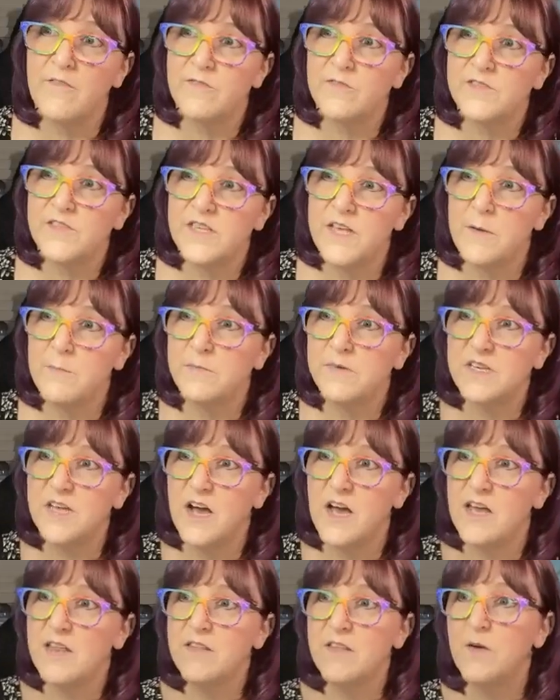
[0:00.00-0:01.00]
we'll have
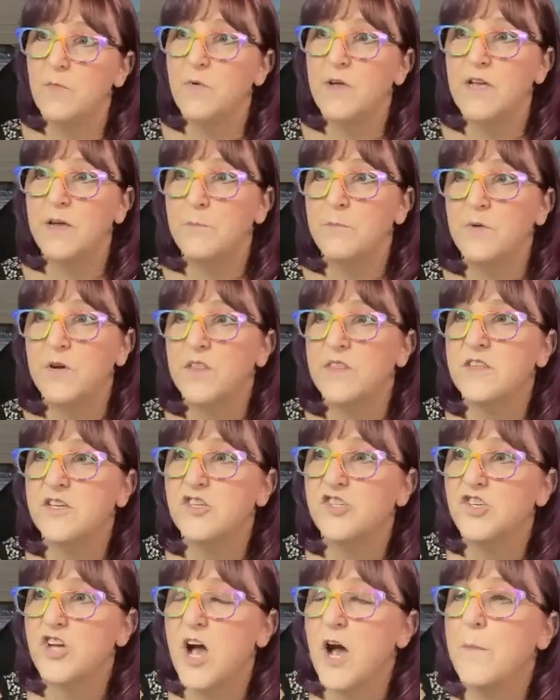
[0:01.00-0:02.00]
some done that we can put
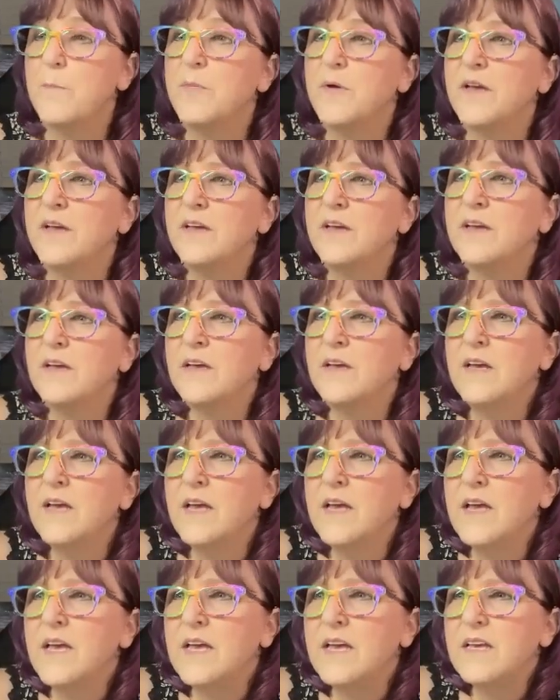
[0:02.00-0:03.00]
in the shop.
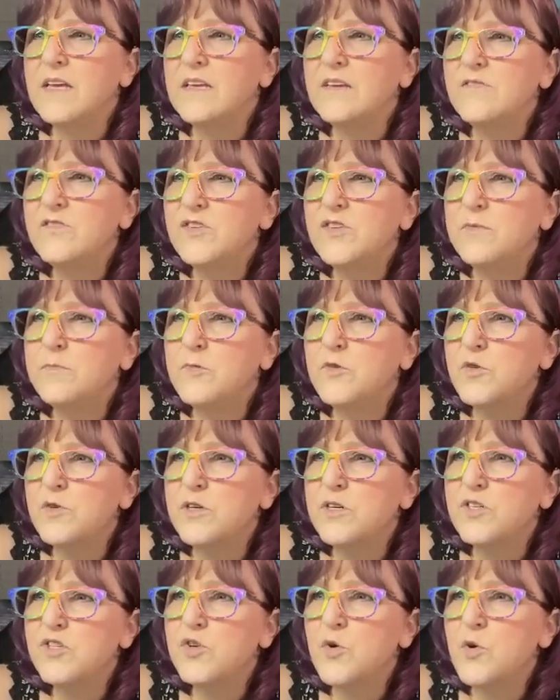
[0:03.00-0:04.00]
It gives you
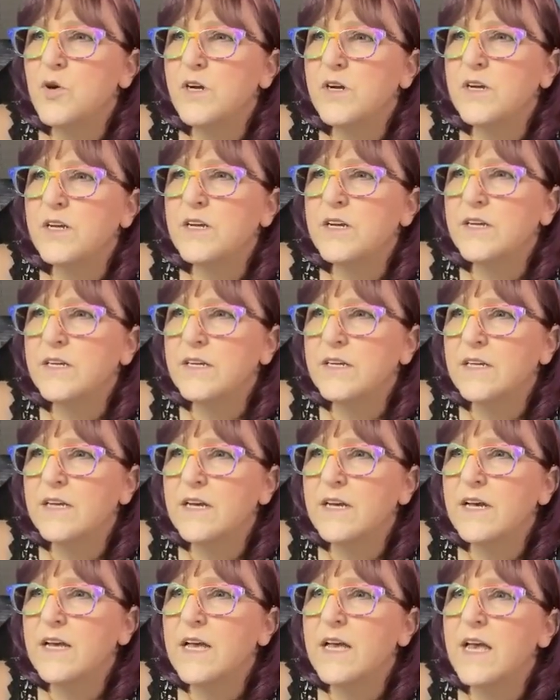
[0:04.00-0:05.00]
more torque,
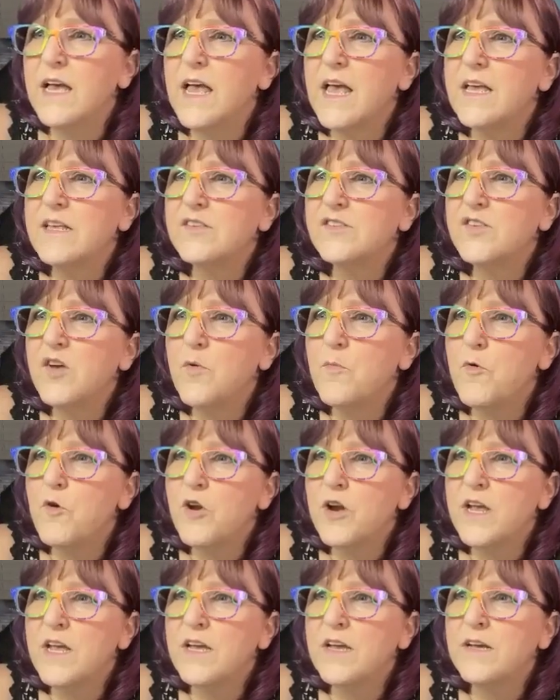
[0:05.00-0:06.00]
so
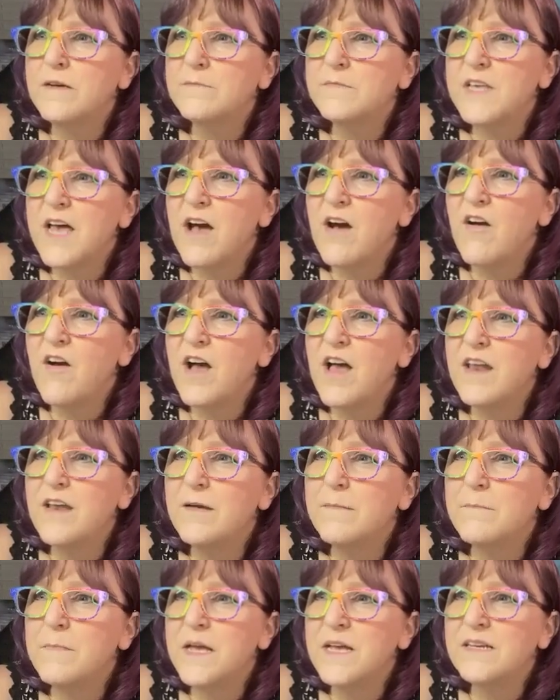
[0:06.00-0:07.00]
more ink comes out,
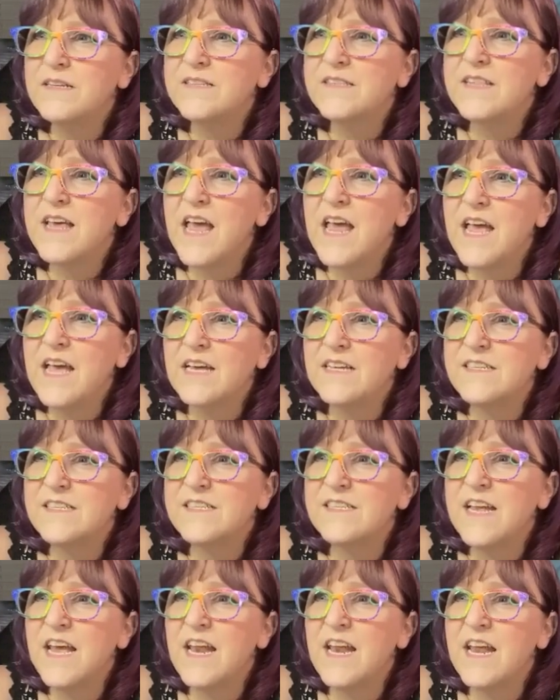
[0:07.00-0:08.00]
and it makes the
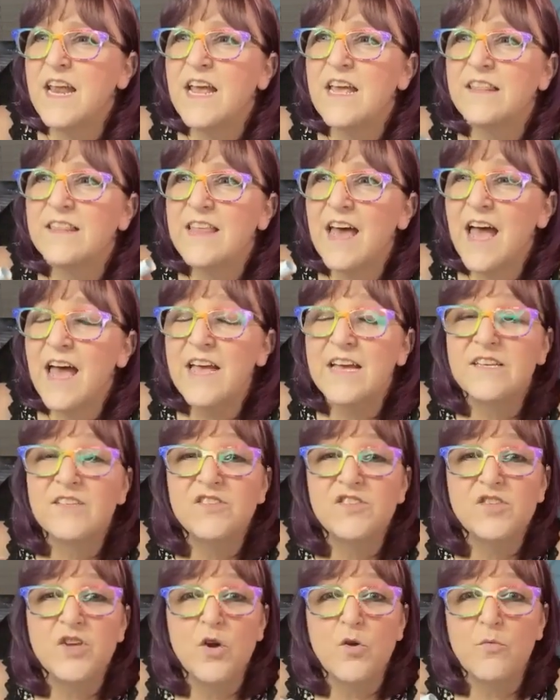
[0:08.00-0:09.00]
hand steady.
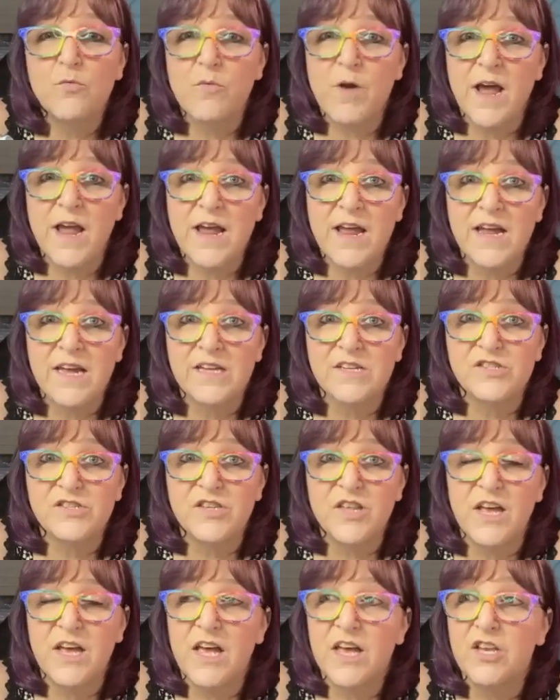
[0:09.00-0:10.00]
That is so right,
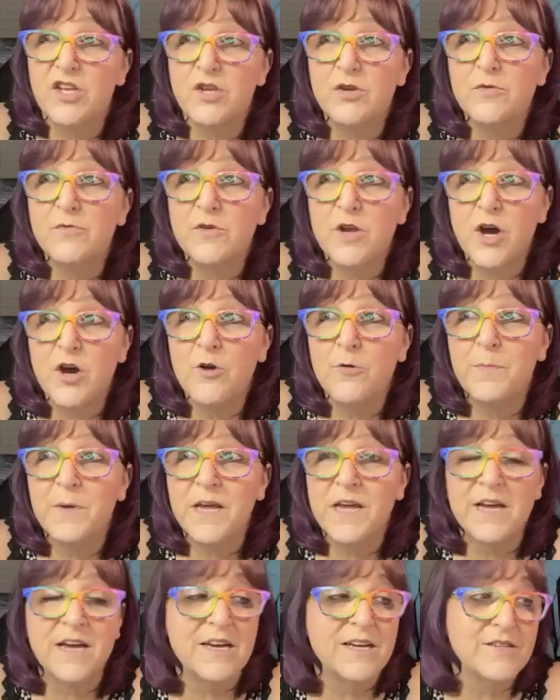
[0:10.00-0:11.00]
Angela. And you
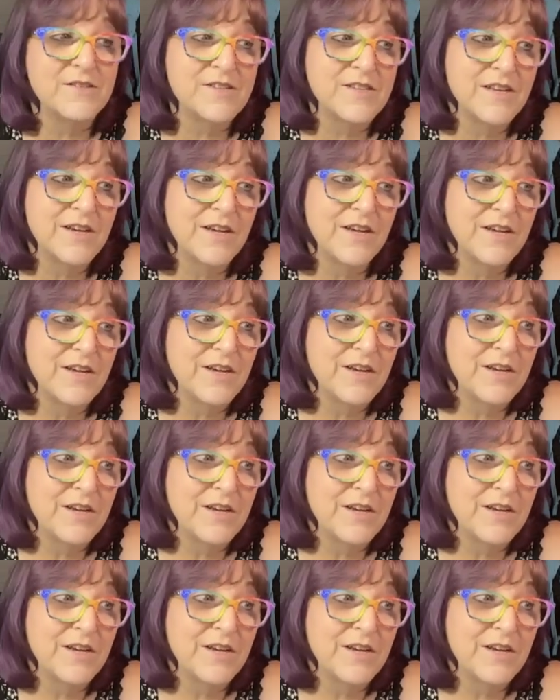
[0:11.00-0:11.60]
know, because